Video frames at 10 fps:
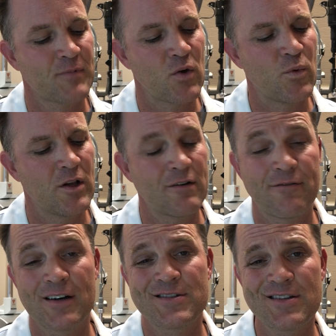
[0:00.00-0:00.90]
Will it
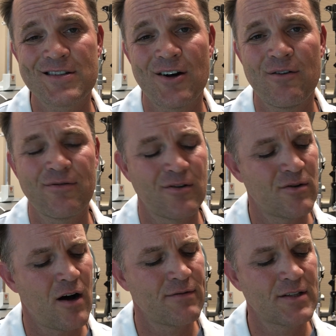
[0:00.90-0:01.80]
fix itself?
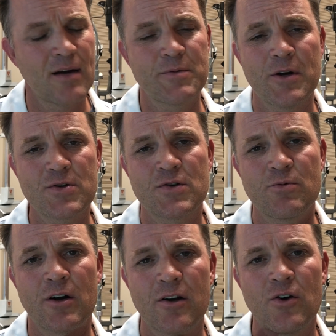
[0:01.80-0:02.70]
Oftentimes patients
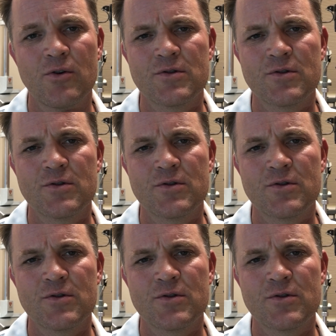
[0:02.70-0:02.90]
want to know,